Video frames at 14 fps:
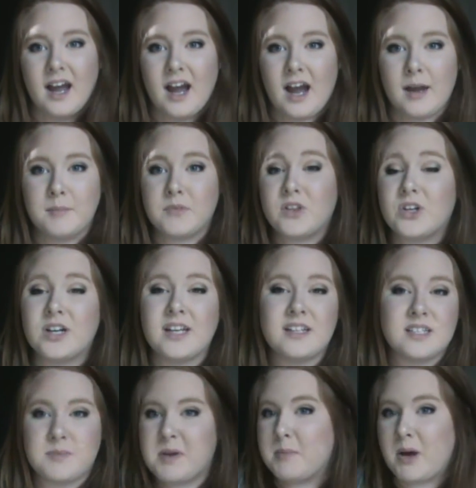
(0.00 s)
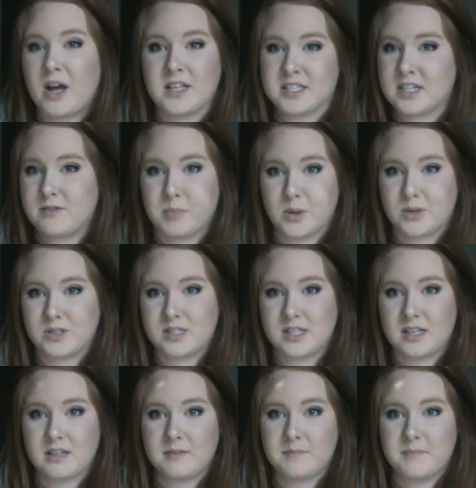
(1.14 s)
I'm learning to be a positive
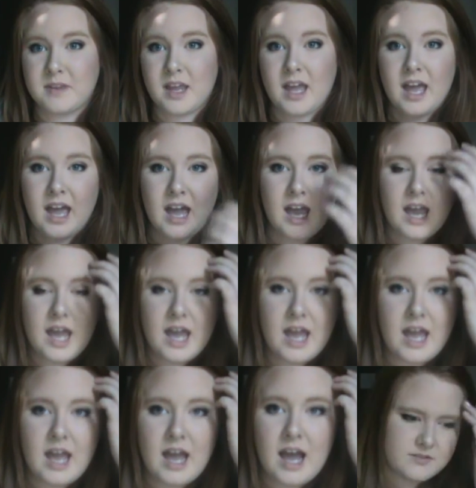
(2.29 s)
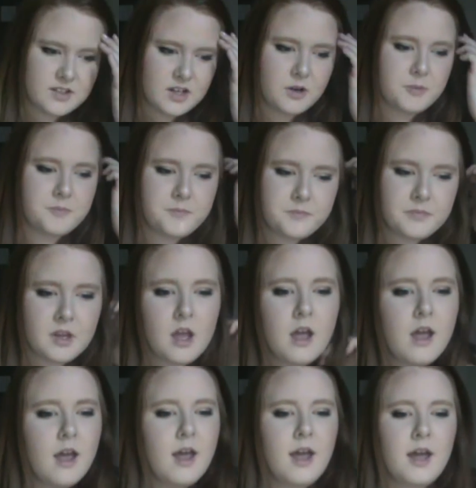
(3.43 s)
person, you know.
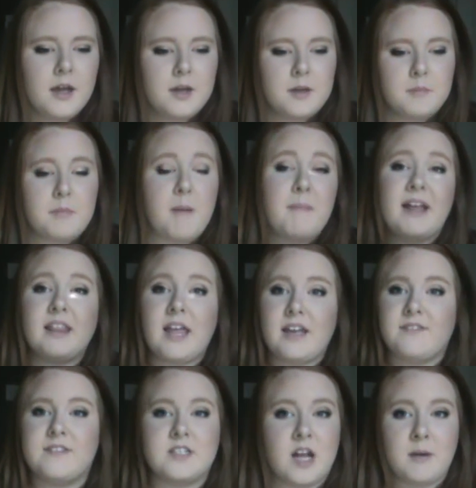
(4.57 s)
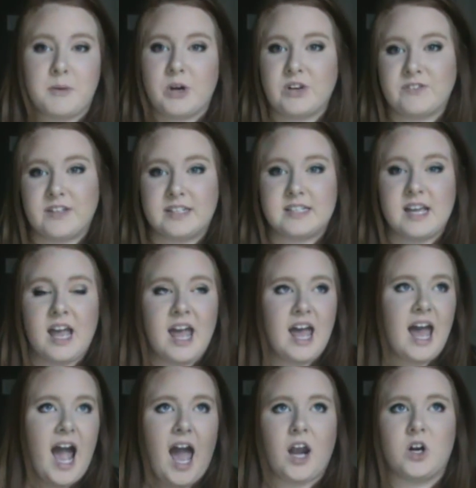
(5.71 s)
But my life is not perfect
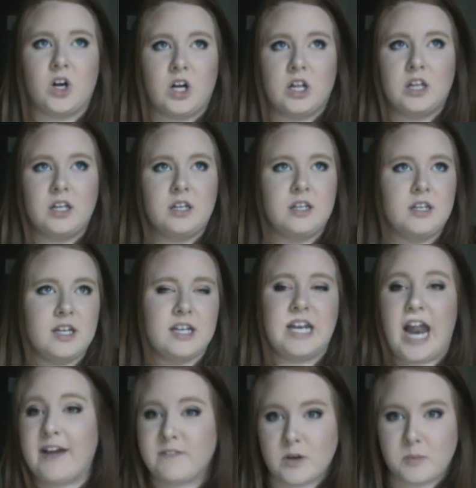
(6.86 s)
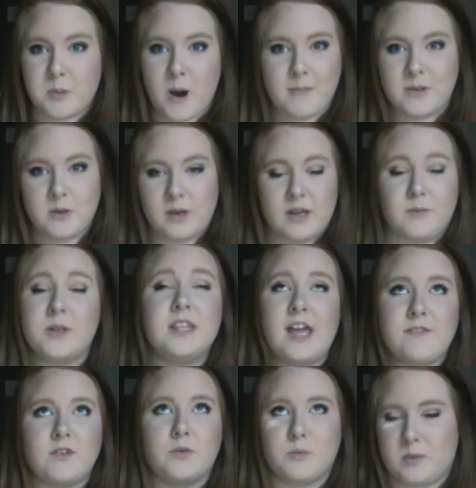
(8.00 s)
at all. Never, probably, it will
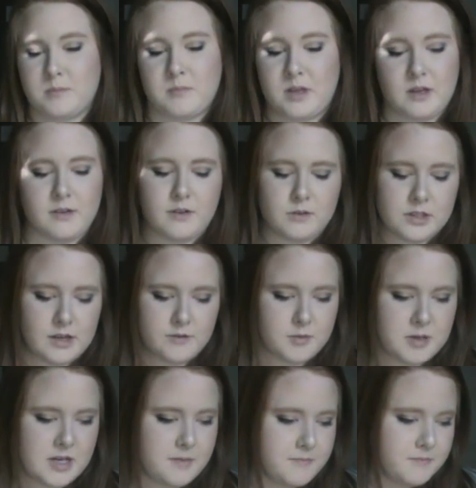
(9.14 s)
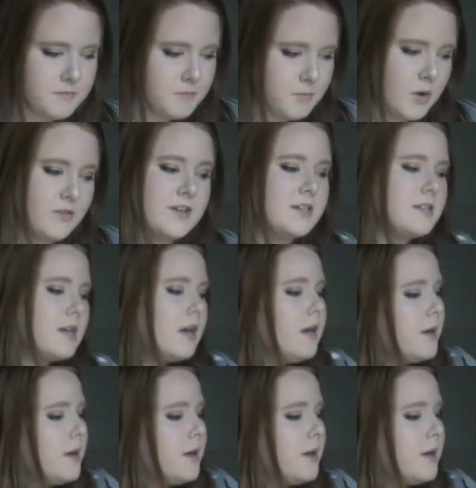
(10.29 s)
never be perfect.